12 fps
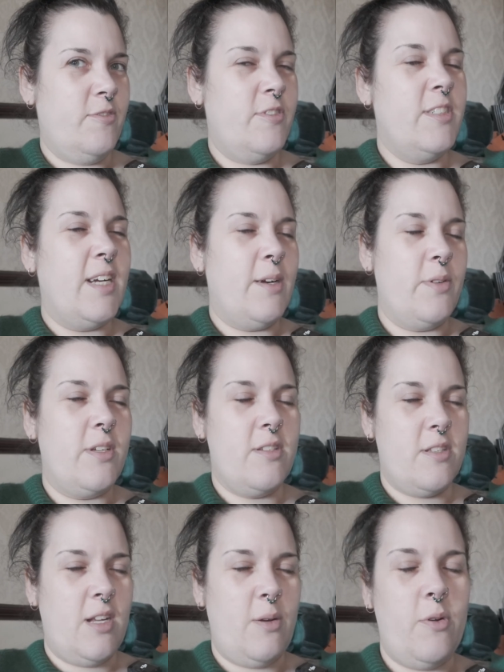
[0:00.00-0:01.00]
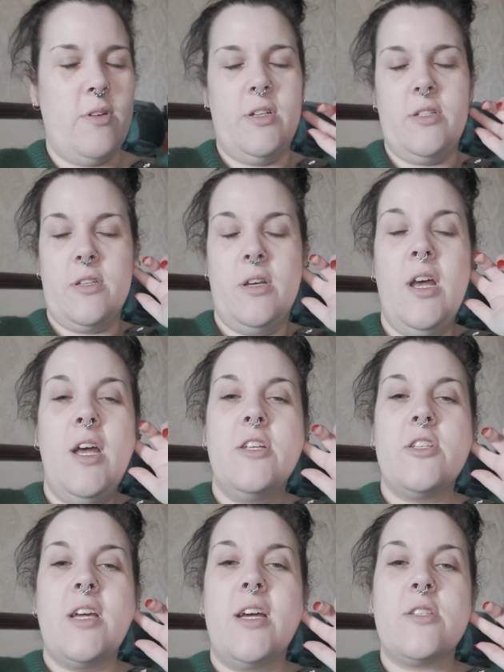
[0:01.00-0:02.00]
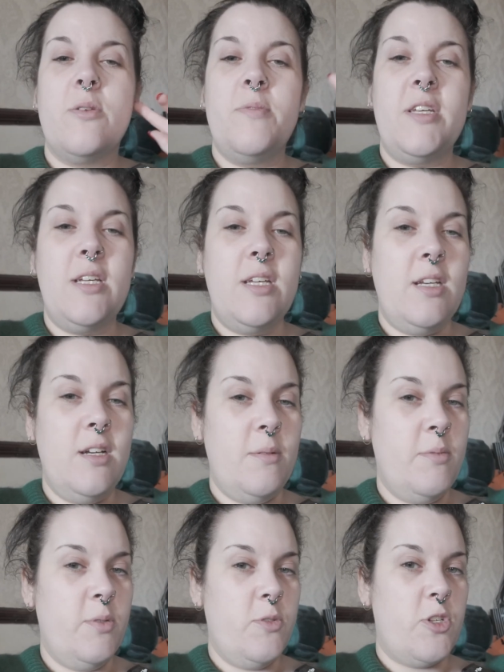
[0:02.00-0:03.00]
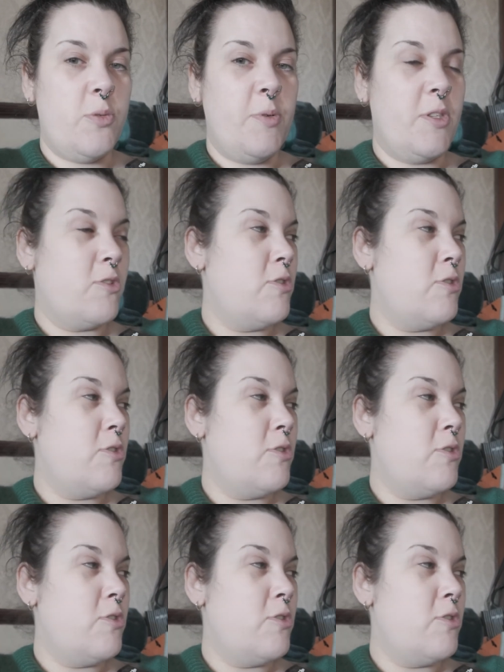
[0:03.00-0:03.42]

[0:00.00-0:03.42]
For now it can stay where it is. So yeah, so I'm thinking I will just put